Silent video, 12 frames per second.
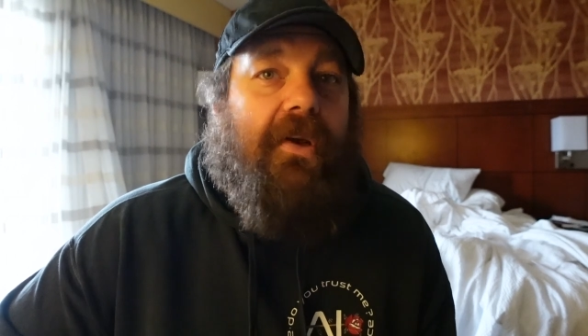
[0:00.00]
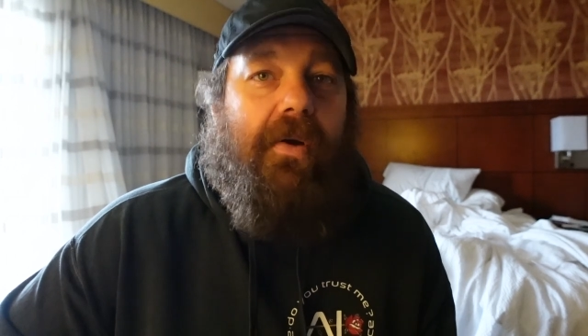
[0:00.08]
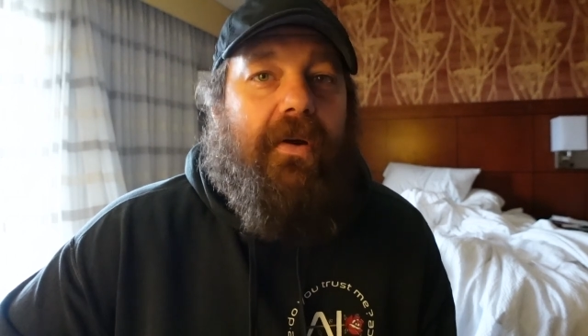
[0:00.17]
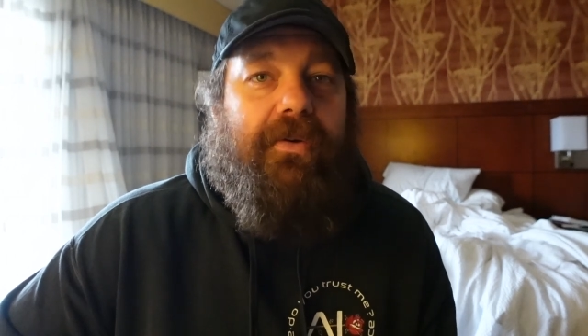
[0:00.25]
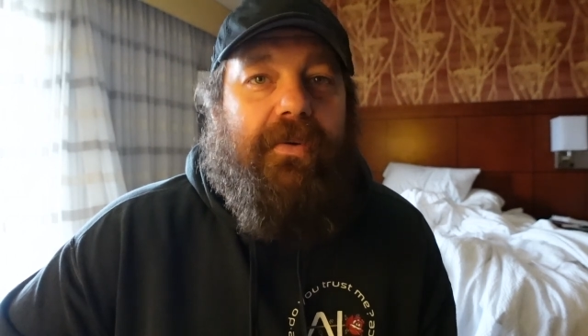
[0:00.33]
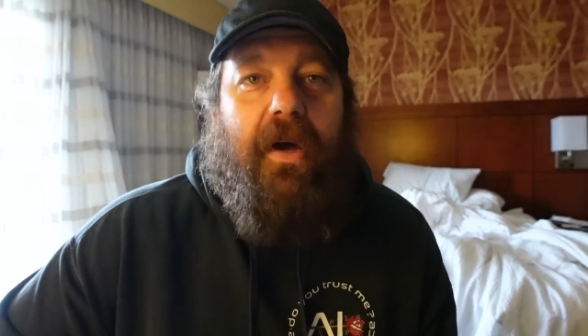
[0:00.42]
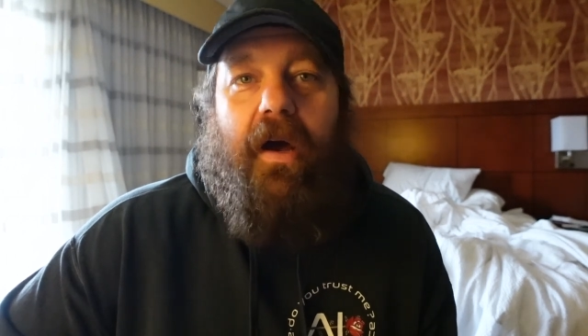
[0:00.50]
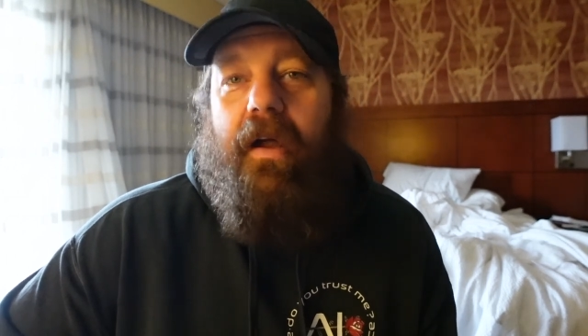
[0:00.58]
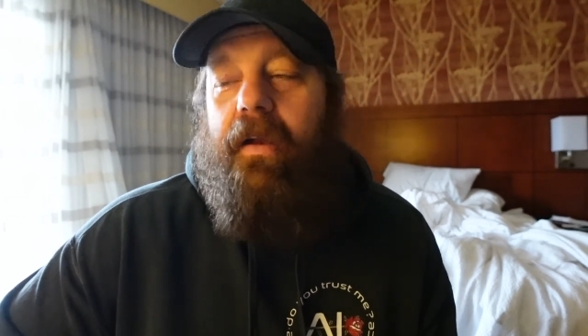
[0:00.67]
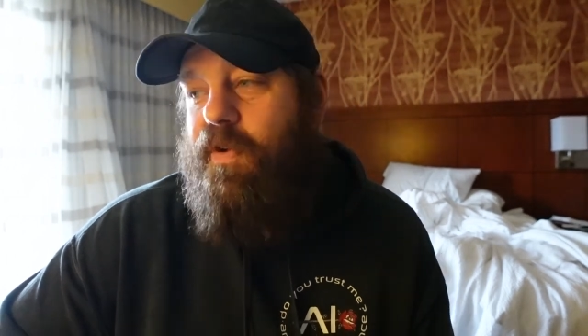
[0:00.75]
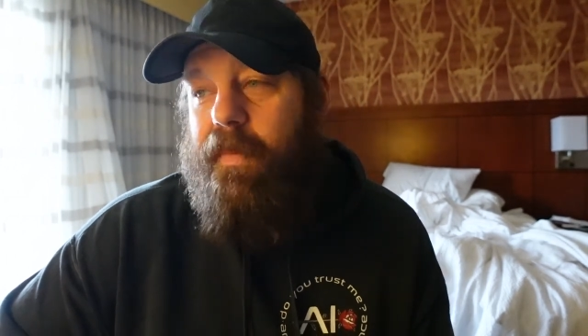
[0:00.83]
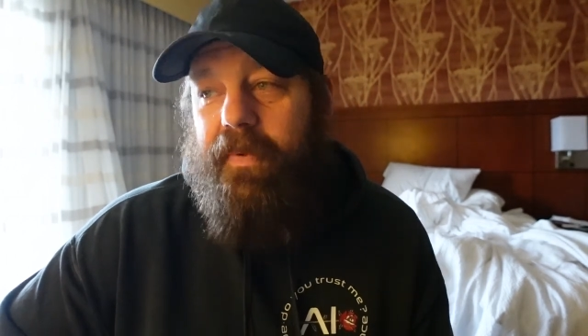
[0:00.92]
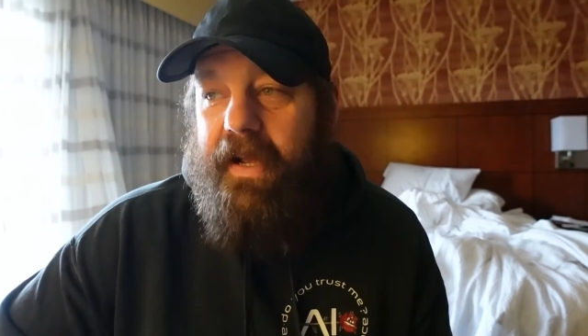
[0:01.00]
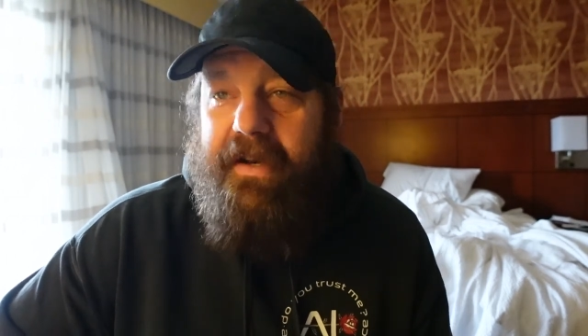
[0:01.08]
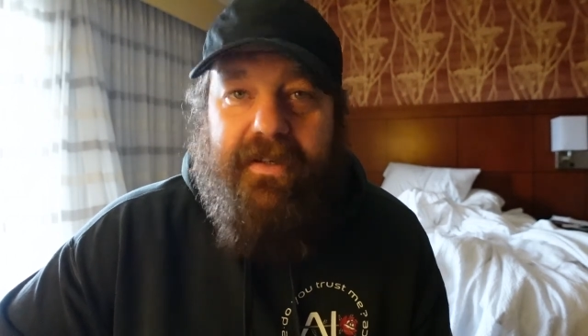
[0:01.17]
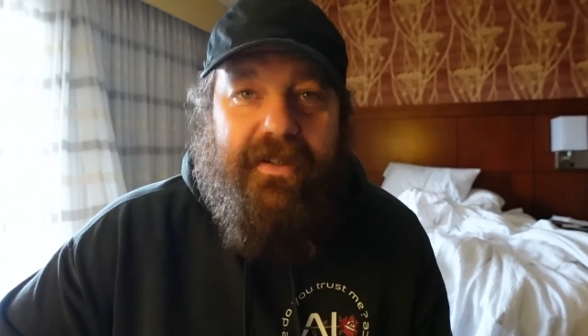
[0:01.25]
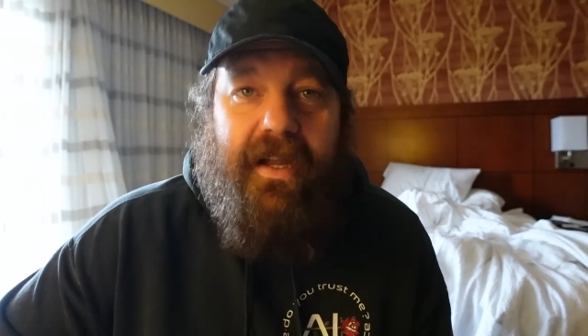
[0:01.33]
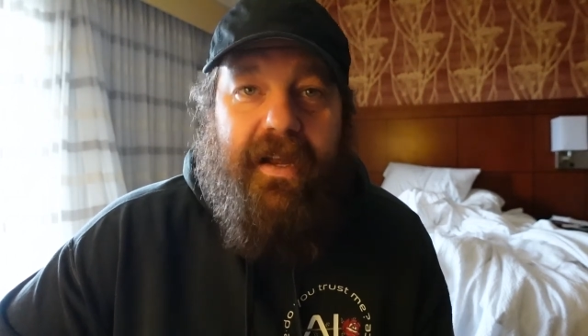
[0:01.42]
No, I do not. Do I
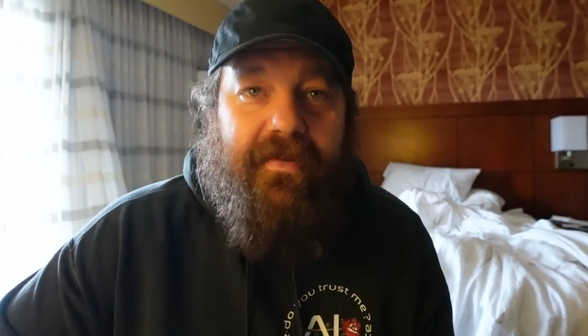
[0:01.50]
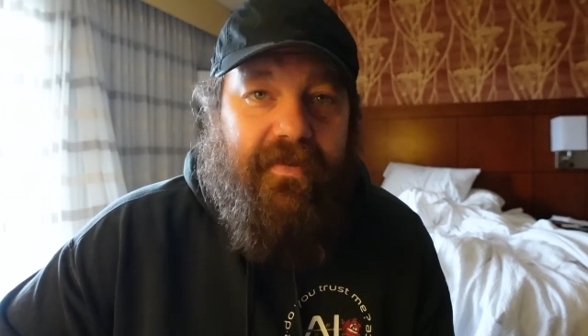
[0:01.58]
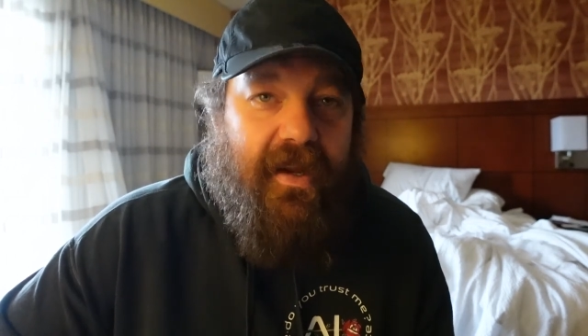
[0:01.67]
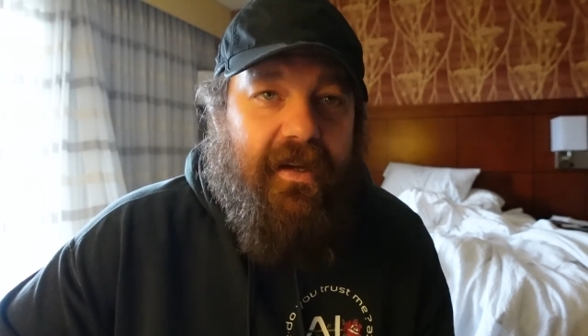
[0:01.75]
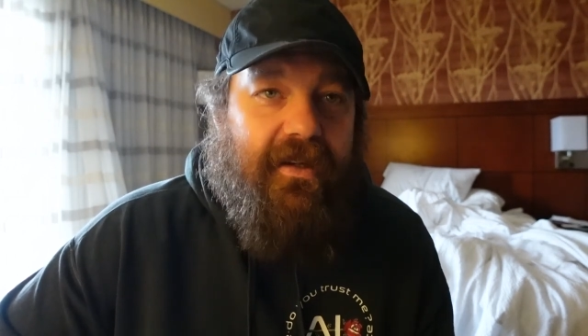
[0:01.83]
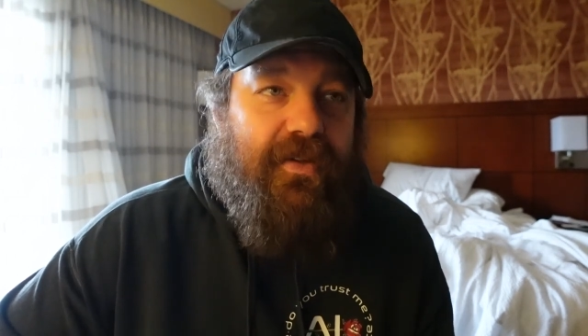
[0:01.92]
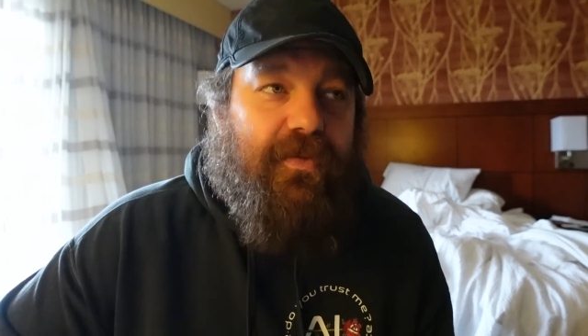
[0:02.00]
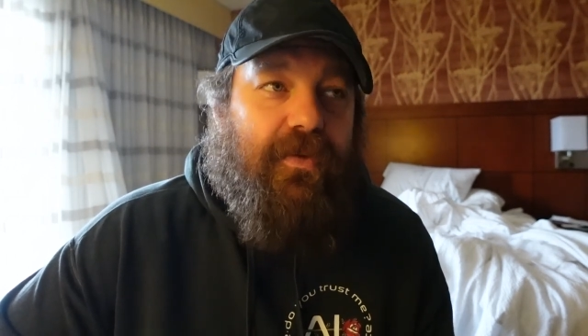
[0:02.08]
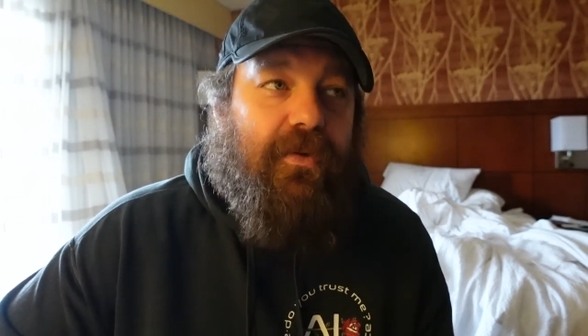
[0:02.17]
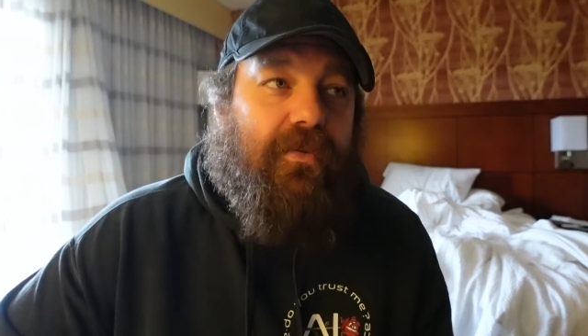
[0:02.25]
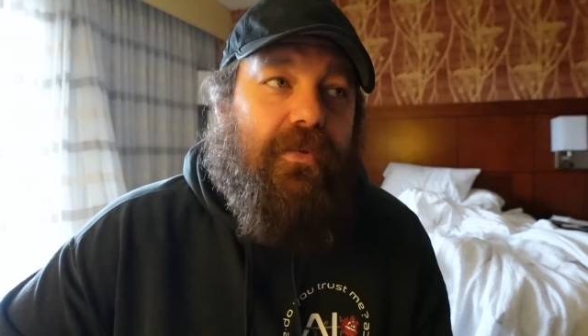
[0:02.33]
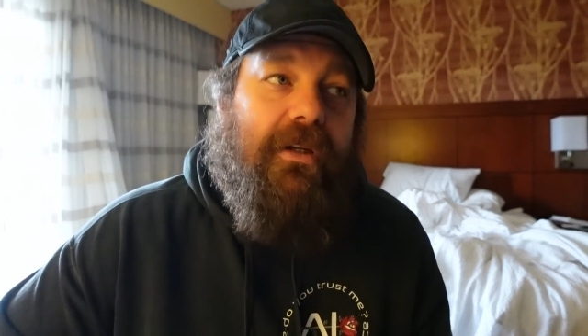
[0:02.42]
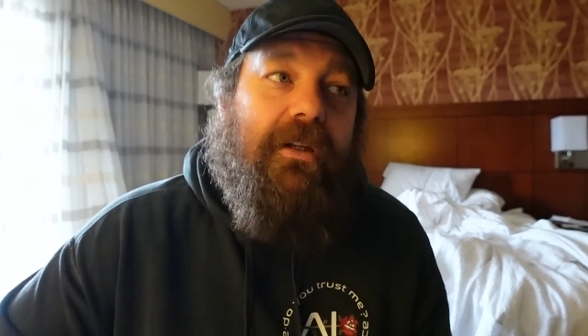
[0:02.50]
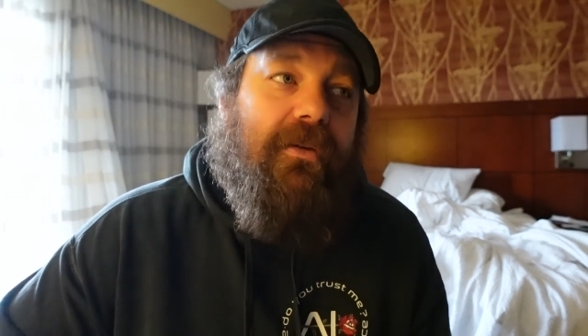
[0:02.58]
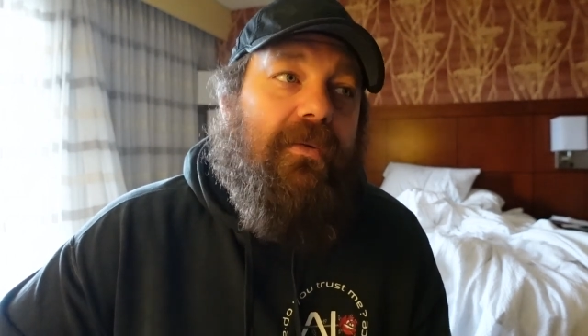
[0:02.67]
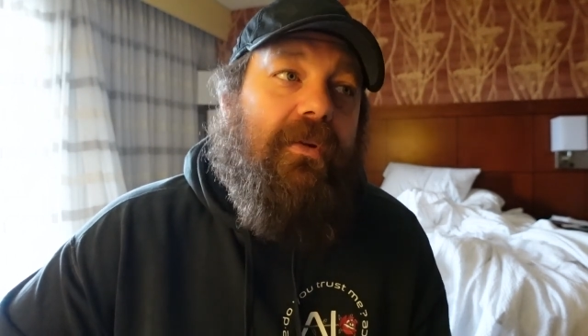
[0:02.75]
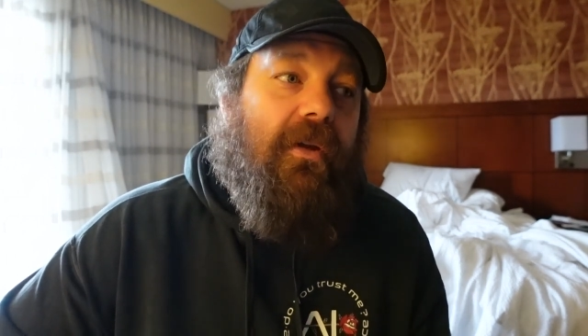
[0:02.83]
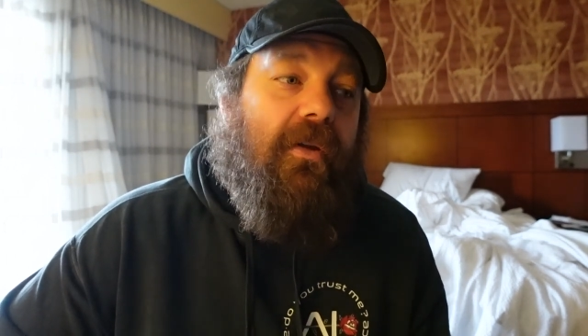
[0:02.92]
plan to stay in Vegas for a really,
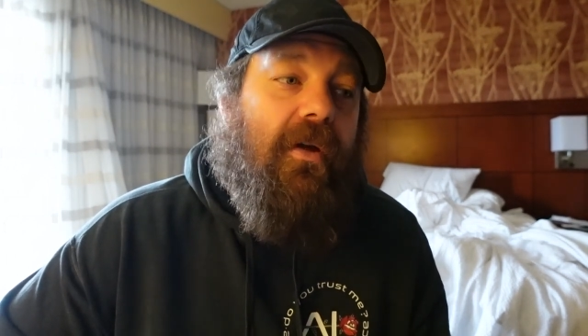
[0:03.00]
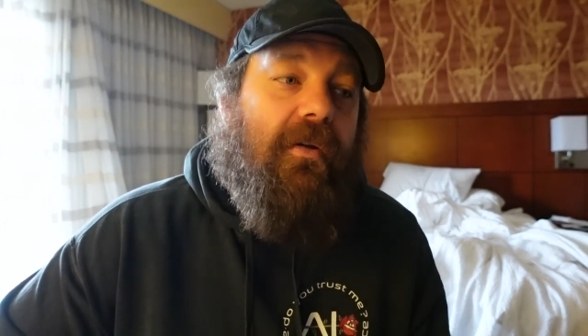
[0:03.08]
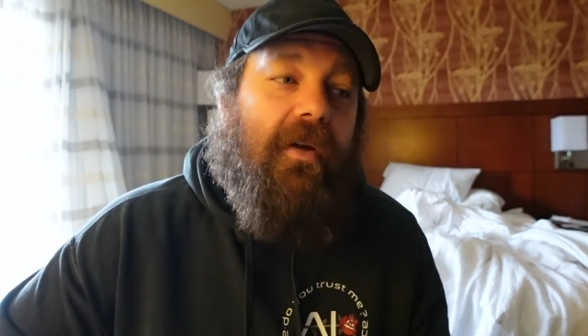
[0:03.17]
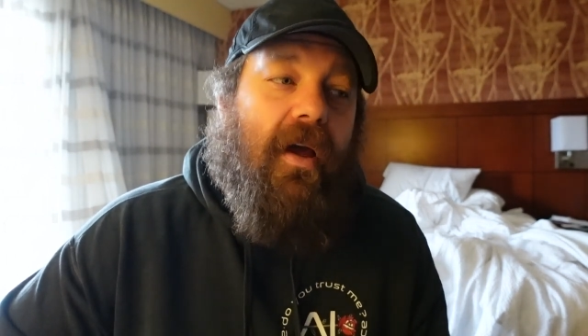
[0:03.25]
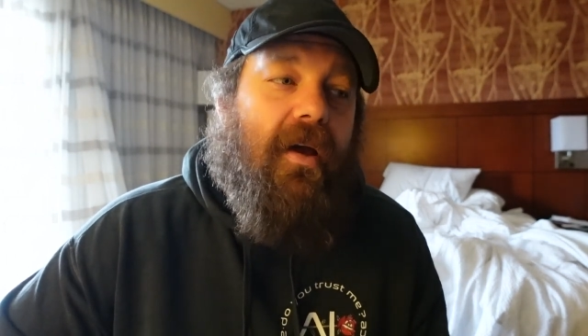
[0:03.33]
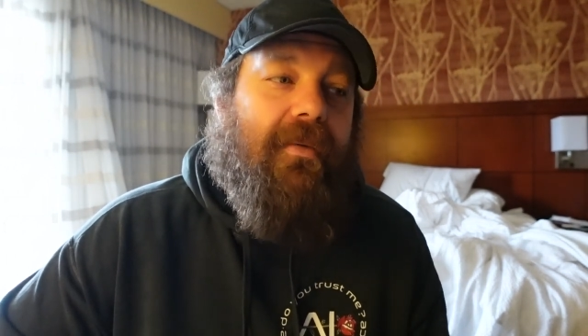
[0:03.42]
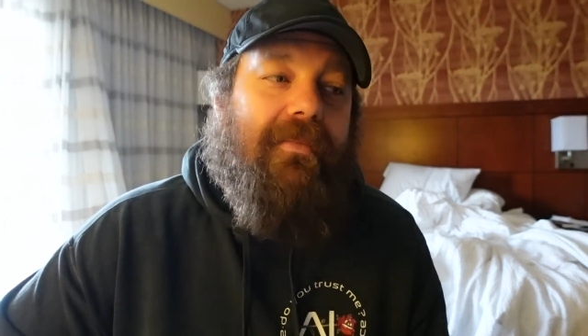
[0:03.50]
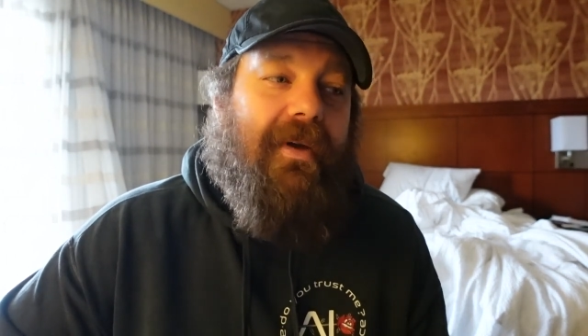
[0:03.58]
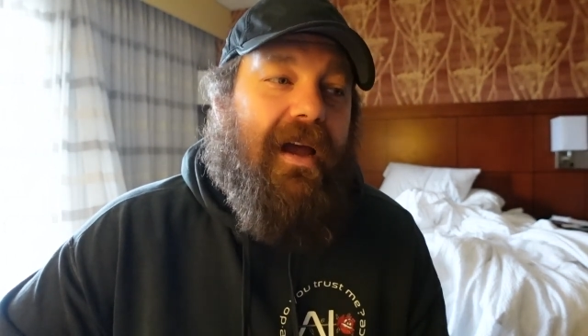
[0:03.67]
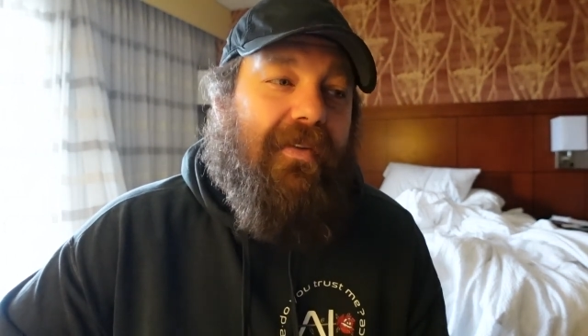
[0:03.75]
really long time?